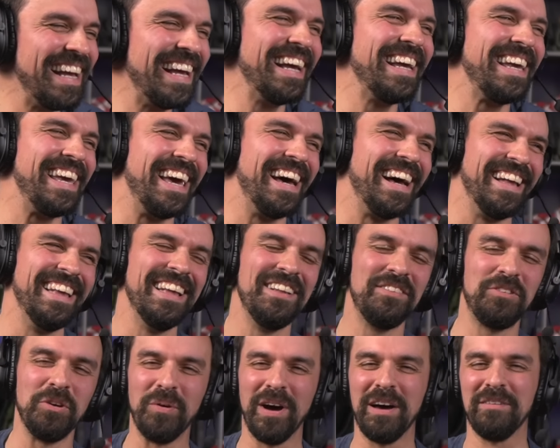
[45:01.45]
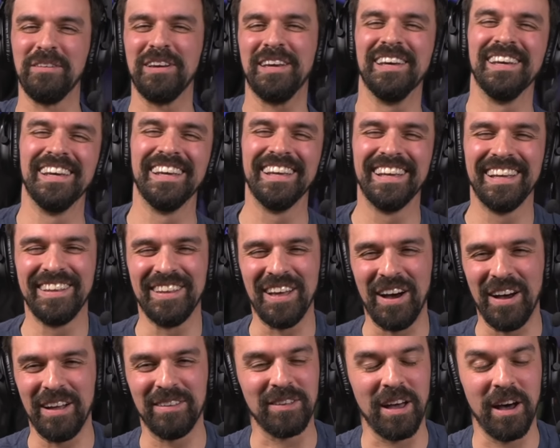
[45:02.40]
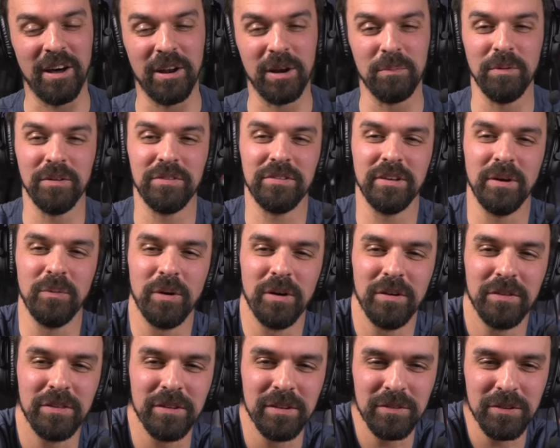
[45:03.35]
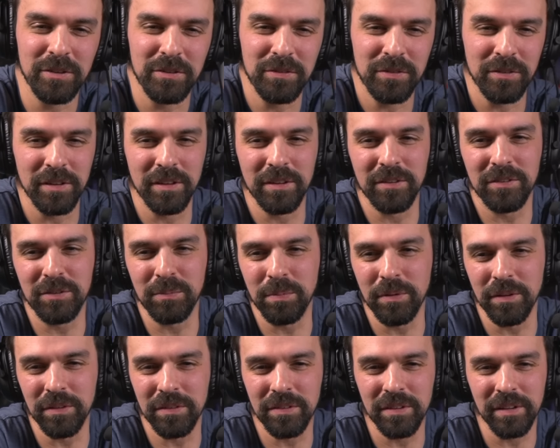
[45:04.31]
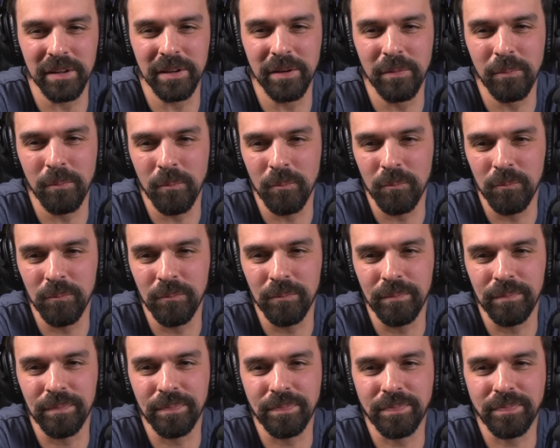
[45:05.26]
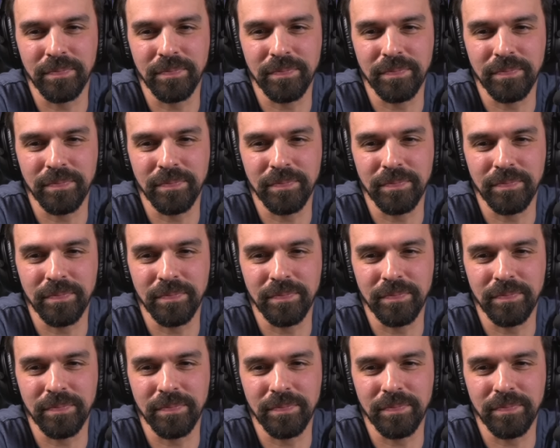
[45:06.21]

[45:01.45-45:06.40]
Yeah, it's too heavy. No, it's 100% worth it just for the simplicity. I'm trying to find like a